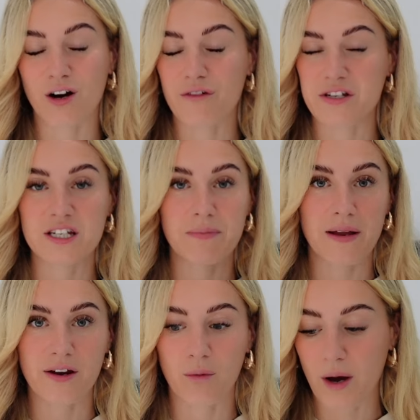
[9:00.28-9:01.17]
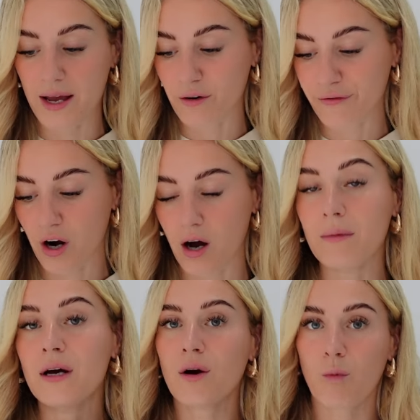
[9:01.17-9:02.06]
obviously depending on where you're from,
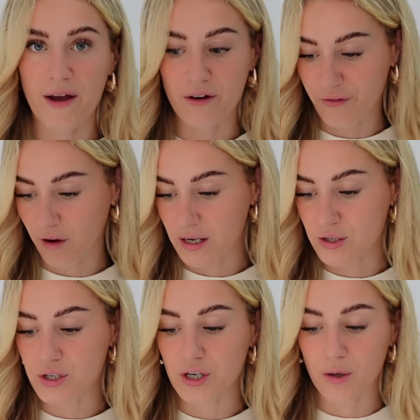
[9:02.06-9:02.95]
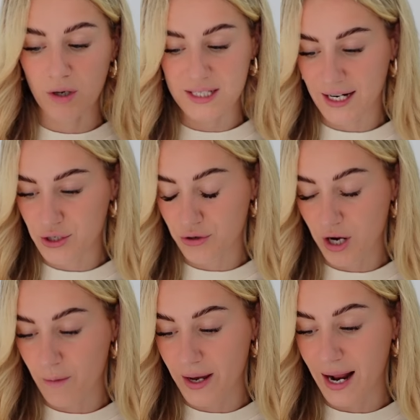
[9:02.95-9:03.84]
where you're flying to, what date you're
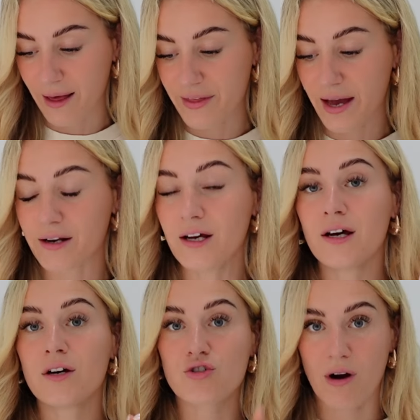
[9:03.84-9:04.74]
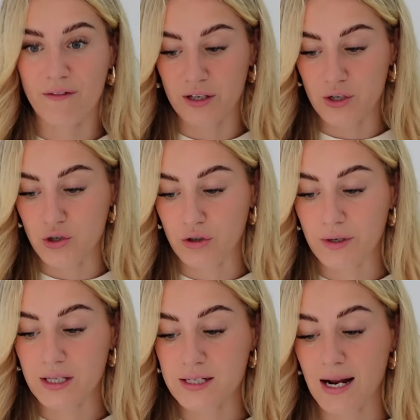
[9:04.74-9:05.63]
going, and then travel
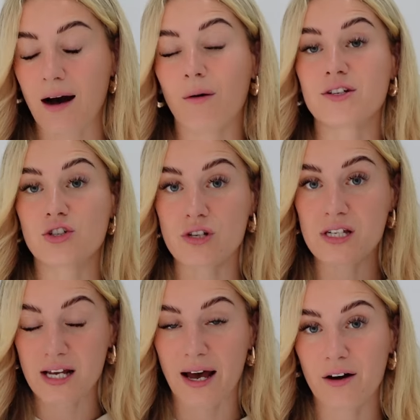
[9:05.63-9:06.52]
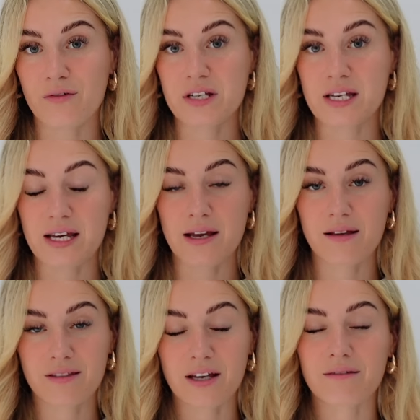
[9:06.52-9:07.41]
insurance. Now, it does say, obviously,
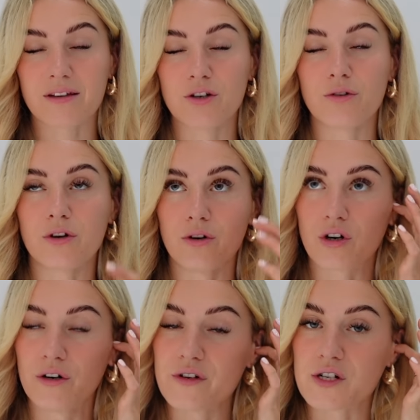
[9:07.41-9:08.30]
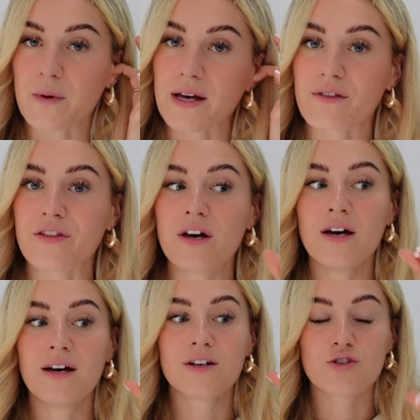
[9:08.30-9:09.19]
that you, you're covered with
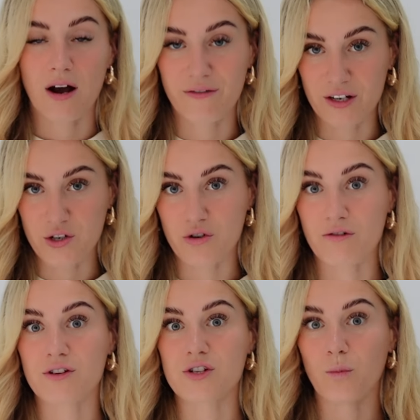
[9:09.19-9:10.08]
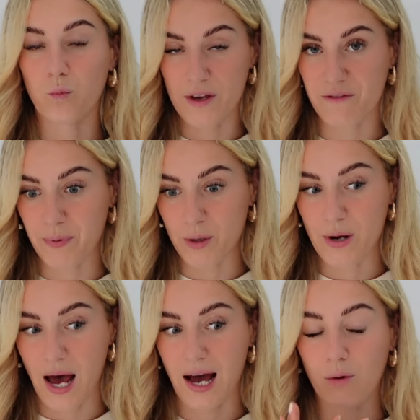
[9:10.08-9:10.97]
travel insurance with
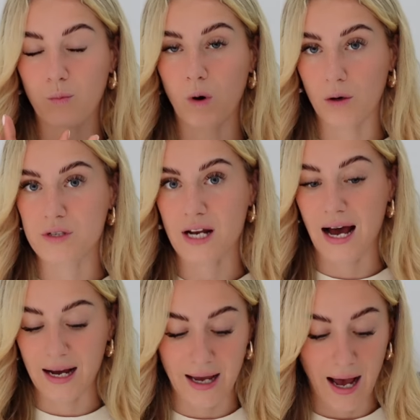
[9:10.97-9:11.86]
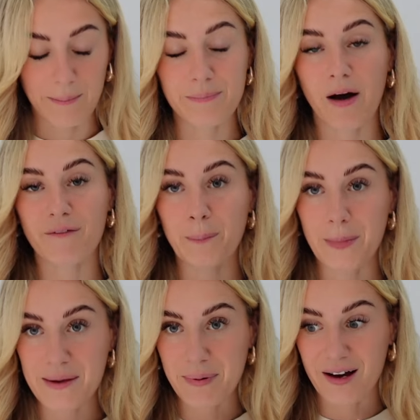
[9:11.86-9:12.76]
BUNAC whilst at camp.
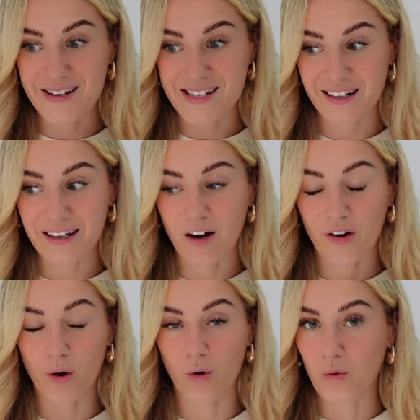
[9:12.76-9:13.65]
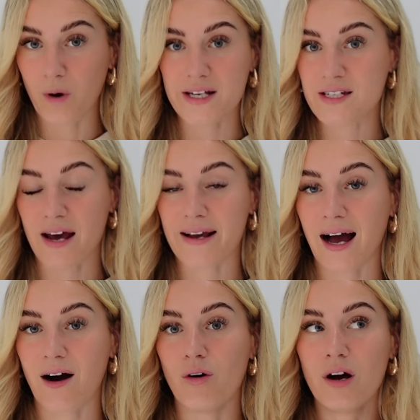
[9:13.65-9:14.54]
Me personally, I always take
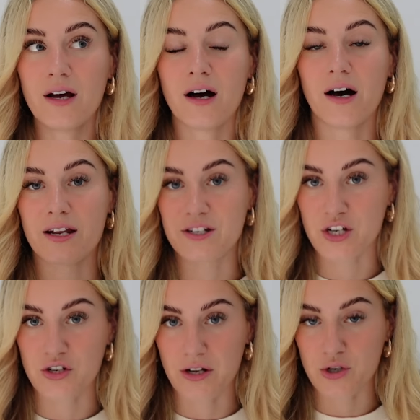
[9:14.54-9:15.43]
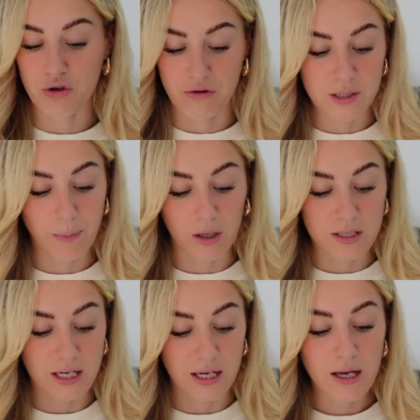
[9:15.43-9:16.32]
out an additional insurance
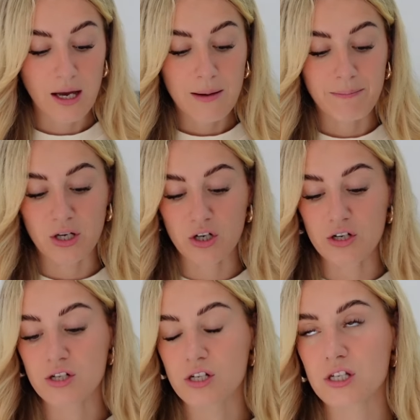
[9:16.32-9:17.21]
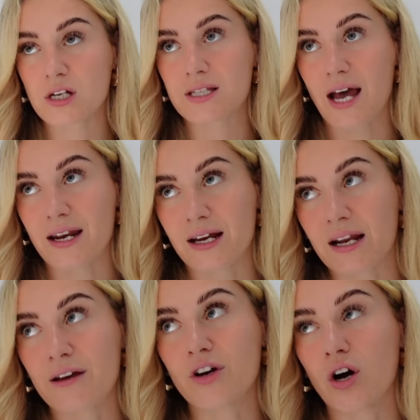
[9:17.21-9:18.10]
policy, because
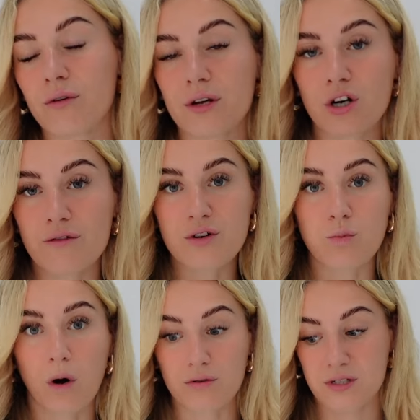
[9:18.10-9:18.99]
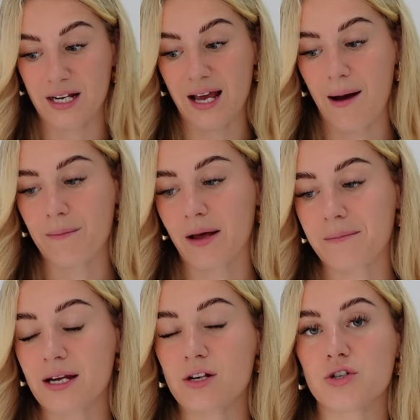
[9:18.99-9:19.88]
technically if you're only covered whilst at camp, that
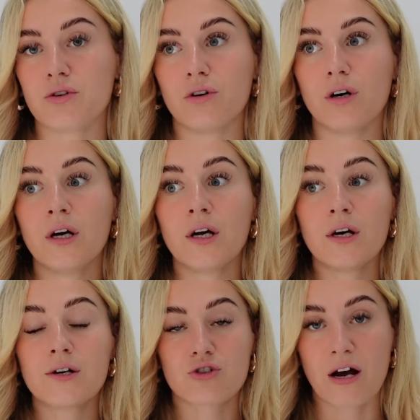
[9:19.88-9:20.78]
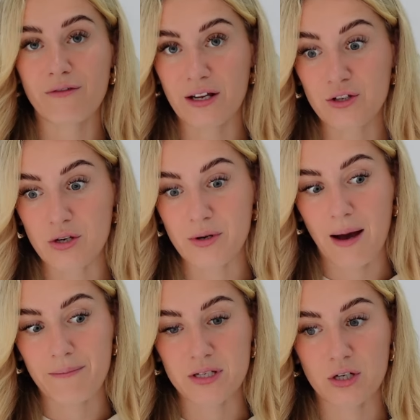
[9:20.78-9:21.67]
means your traveling to
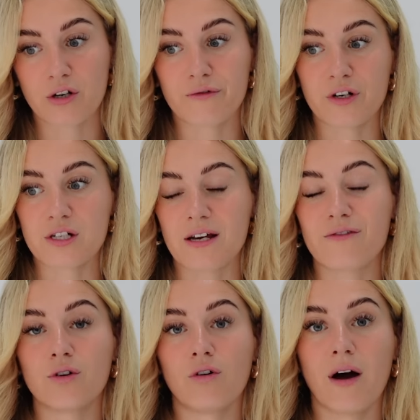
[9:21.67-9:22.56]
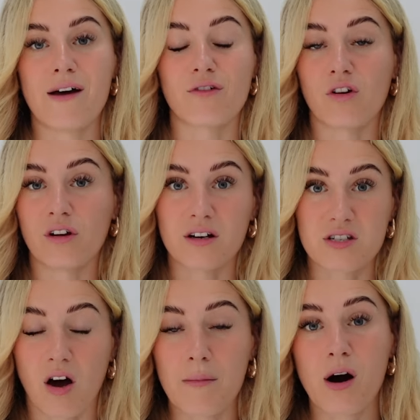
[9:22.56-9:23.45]
camp isn't covered. If you're ever on like
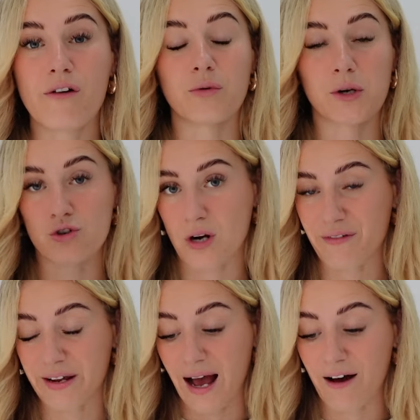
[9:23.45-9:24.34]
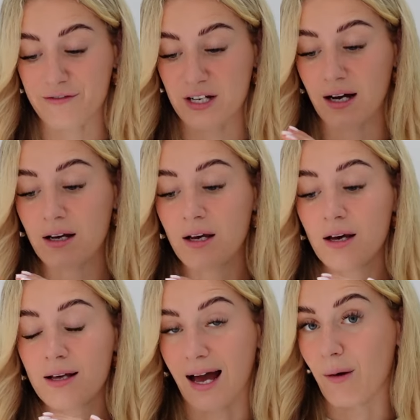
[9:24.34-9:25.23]
time off or when you're traveling after,
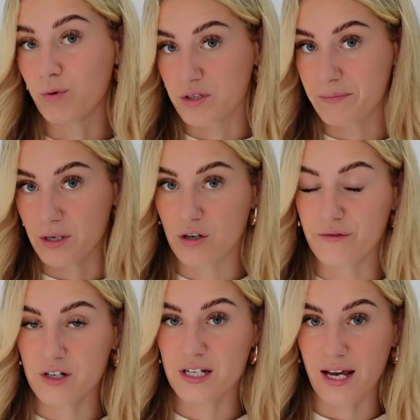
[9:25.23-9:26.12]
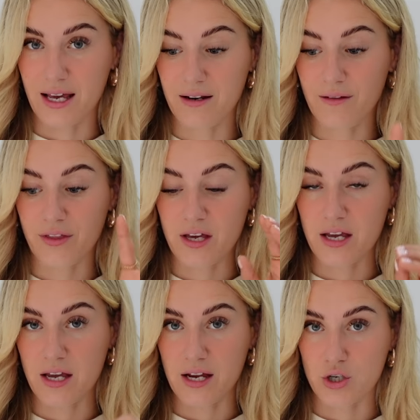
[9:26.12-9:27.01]
that wouldn't be covered in
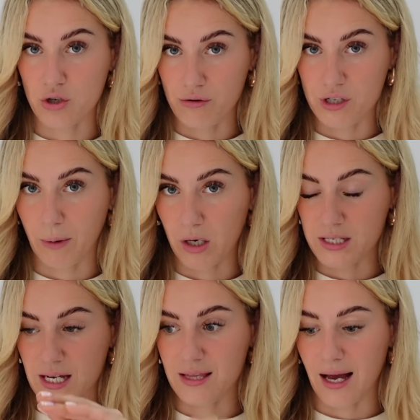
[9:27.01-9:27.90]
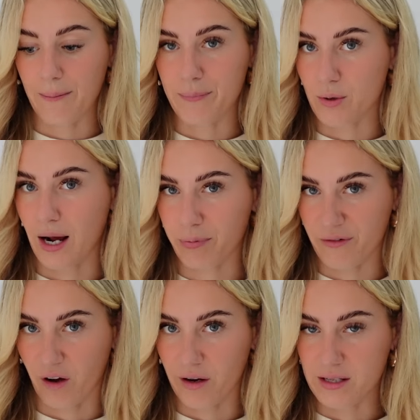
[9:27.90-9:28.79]
the insurance policy that BUNAC
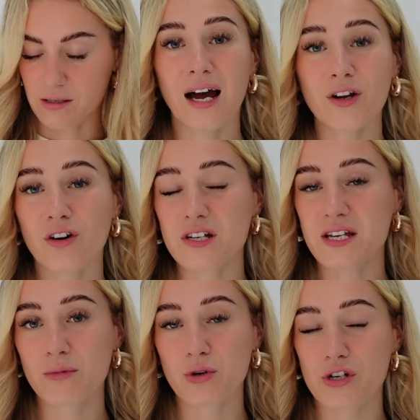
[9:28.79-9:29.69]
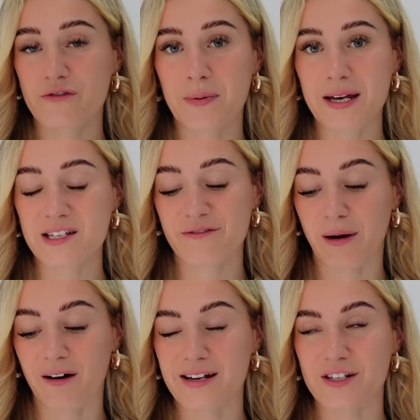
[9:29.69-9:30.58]
provides. And honestly, more just for peace of
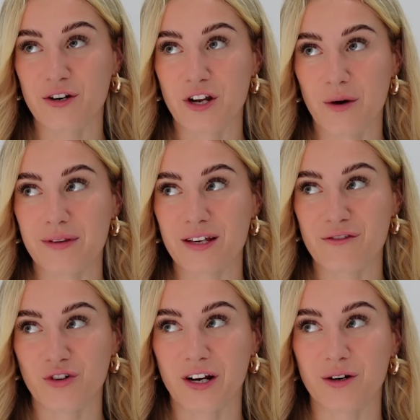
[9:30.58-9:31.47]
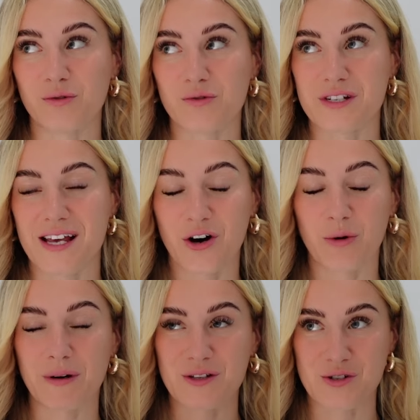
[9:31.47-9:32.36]
mind and knowing that you've got it all set
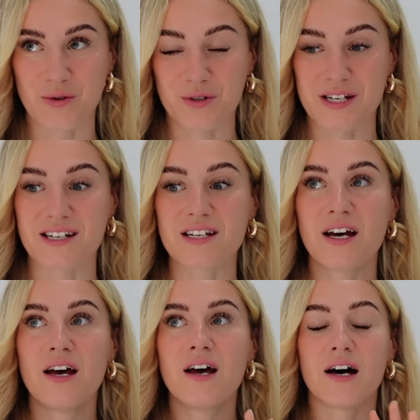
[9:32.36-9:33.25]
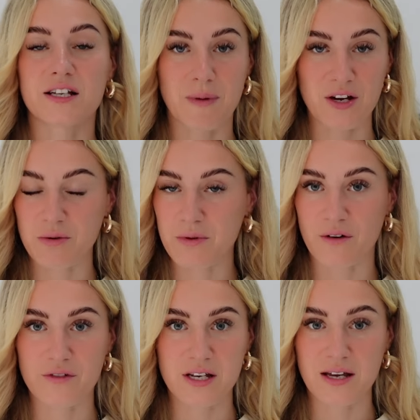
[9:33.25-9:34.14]
up and sorted, especially with
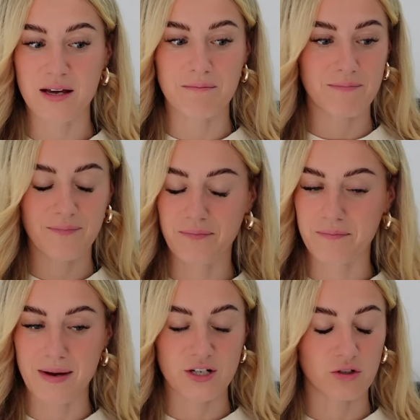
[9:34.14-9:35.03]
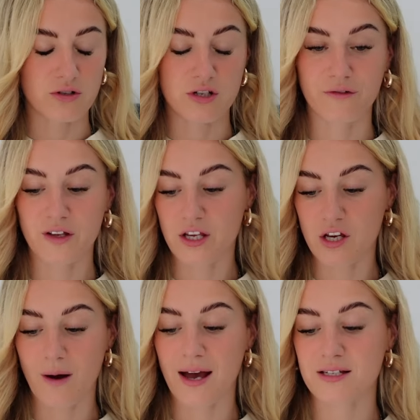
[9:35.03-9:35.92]
obviously medical stuff in the
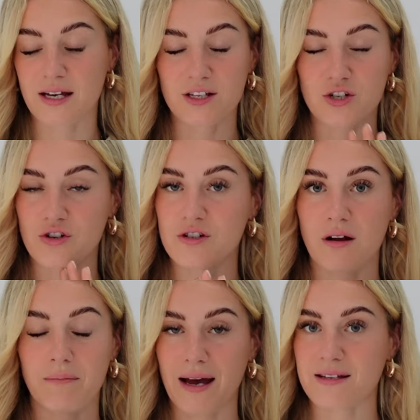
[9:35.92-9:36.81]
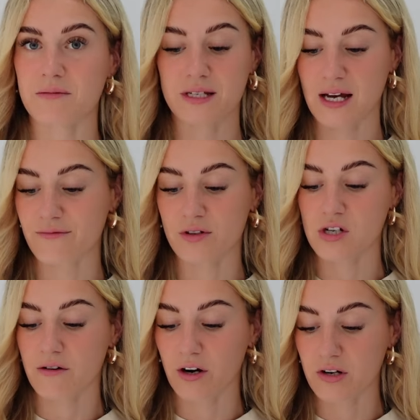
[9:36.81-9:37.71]
U S, it's just better to be safe than
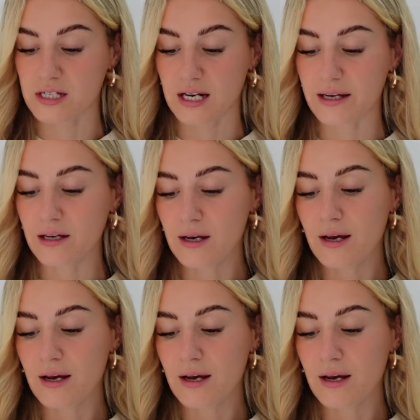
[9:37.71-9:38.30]
sorry, honestly.